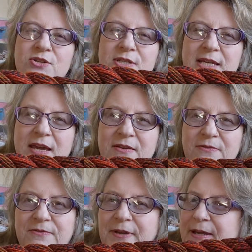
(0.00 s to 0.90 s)
used to have
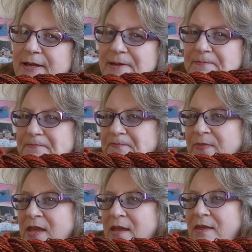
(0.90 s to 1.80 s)

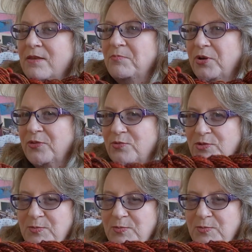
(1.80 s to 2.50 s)
the Bothwell